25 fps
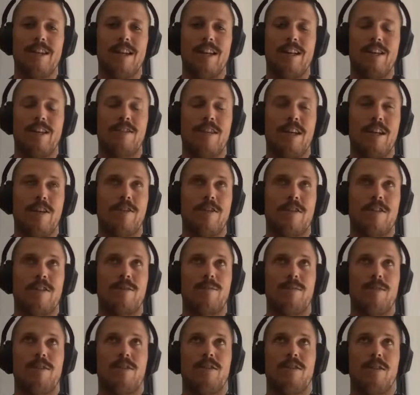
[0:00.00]
the secret to
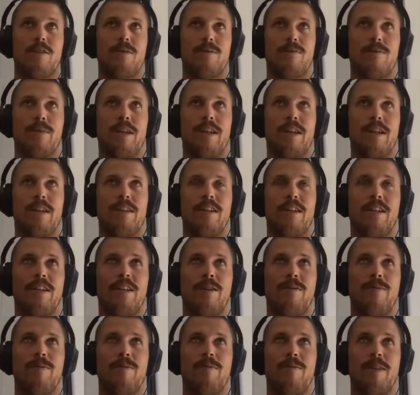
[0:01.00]
music being, you
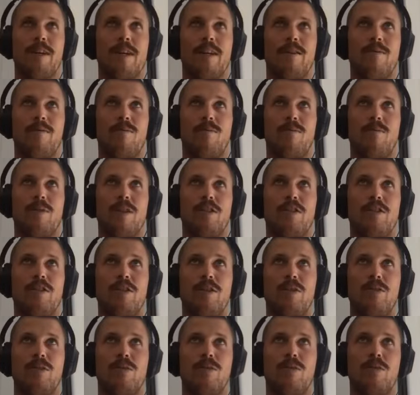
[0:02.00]
know, we
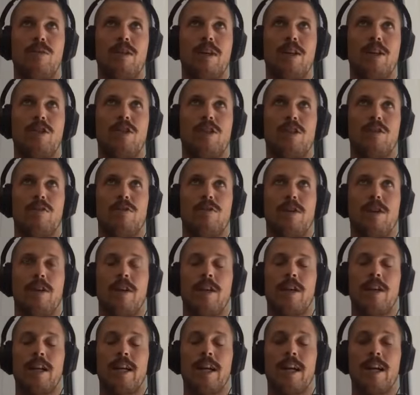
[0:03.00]
still are just
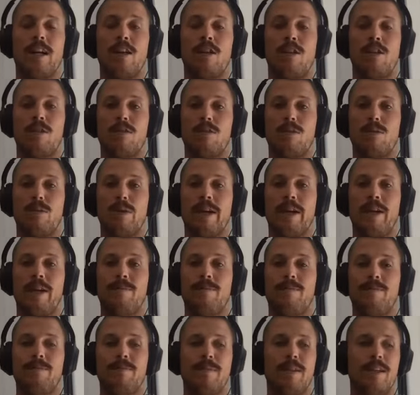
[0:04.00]
figuring it out along the way.
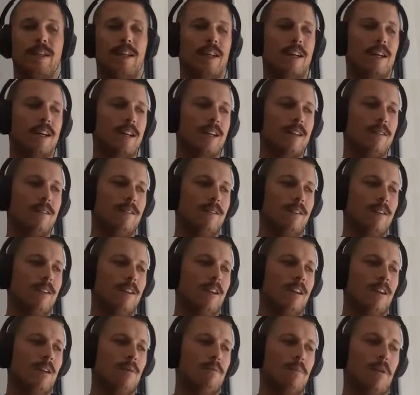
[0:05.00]

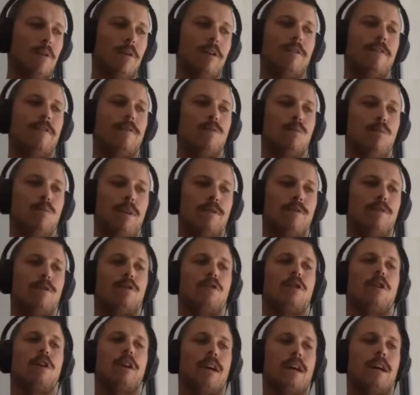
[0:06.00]
But we've
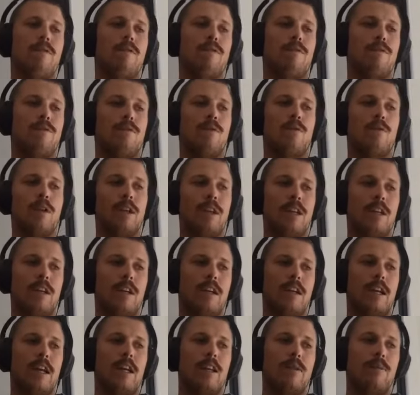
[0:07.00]
got our
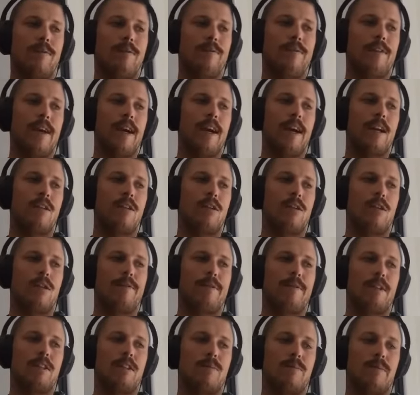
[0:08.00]
footing and we've had a lot
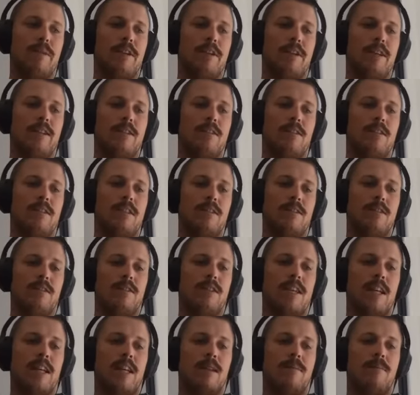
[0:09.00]
of experiences as a
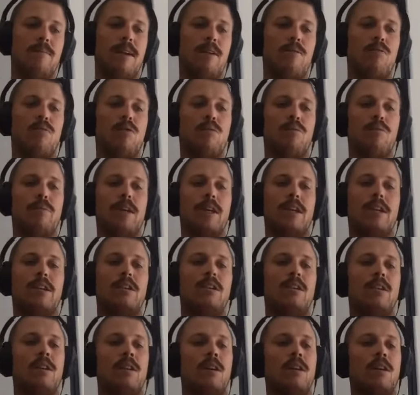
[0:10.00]
team that would
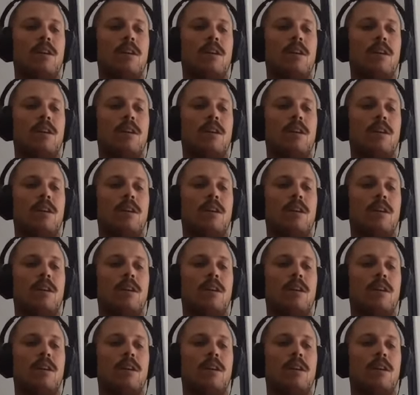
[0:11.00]
be